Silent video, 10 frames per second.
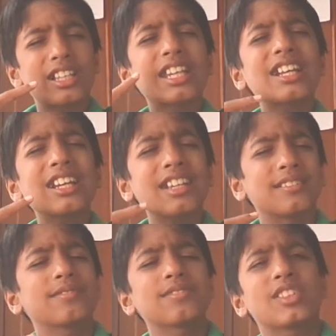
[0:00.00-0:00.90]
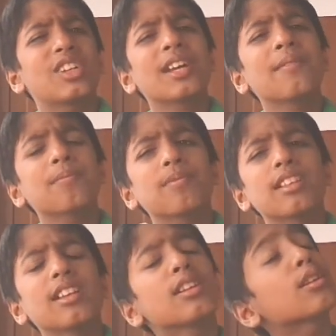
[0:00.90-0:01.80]
tickling. Okay,
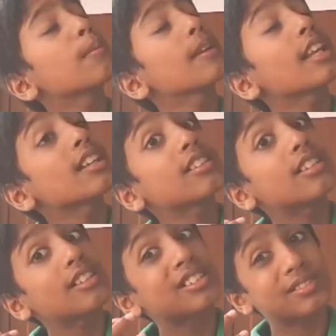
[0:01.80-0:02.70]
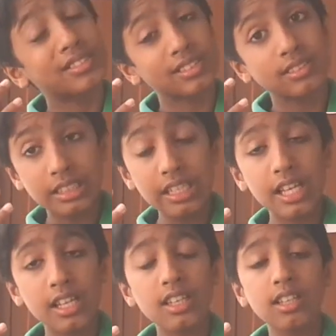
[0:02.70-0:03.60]
it will be like
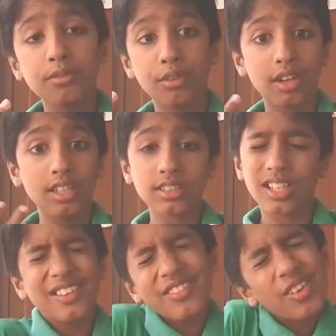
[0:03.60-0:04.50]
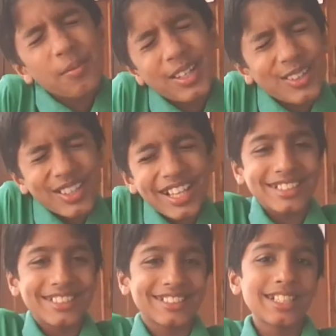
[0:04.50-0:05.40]
tickling for us, and we'll be doing
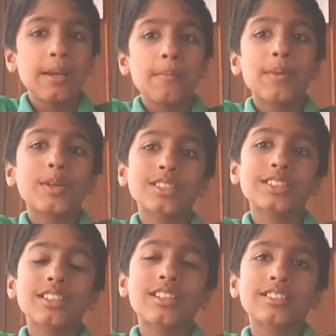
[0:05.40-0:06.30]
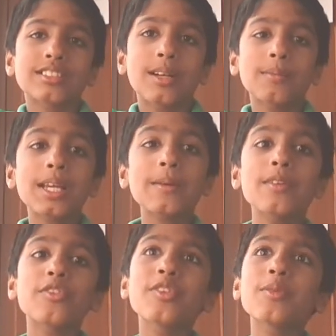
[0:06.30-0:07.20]
like this because sometime
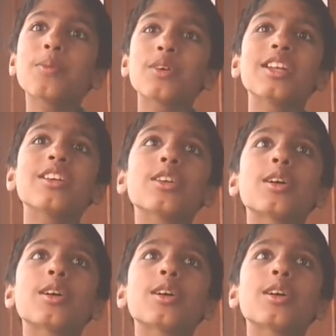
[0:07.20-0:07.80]
if we put it into